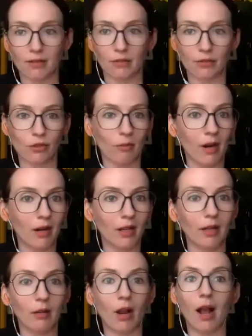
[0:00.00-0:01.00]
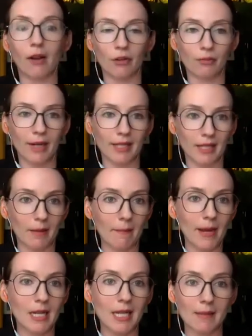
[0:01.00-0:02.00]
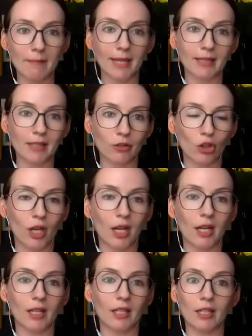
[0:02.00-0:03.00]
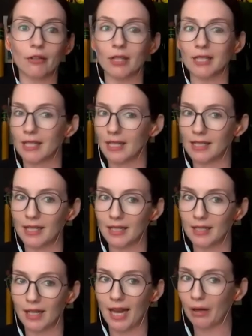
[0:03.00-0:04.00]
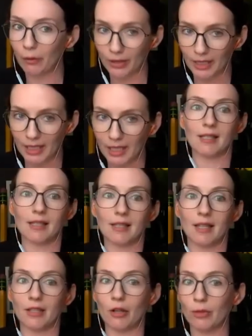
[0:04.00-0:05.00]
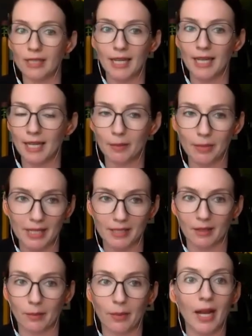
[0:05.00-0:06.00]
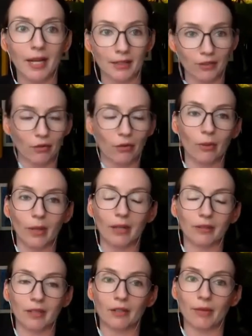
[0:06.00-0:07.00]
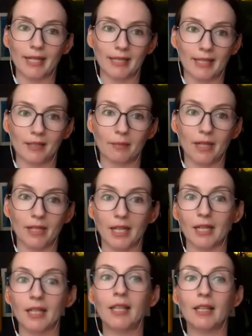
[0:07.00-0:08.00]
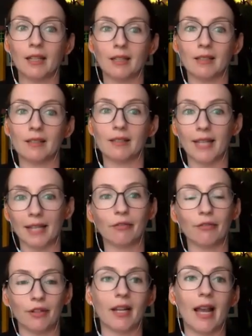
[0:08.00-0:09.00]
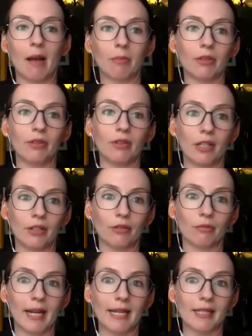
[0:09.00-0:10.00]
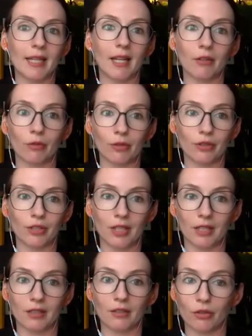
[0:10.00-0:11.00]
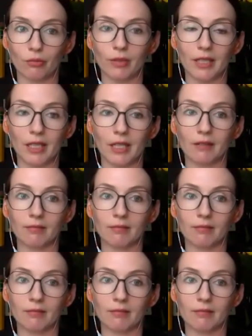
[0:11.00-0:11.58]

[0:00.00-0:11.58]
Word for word: goes to market how you're raising the money the messaging you know this isn't equity no one's taking a piece of the pie as you go out there and raise this money this is debt free capital that you're raising in order to to really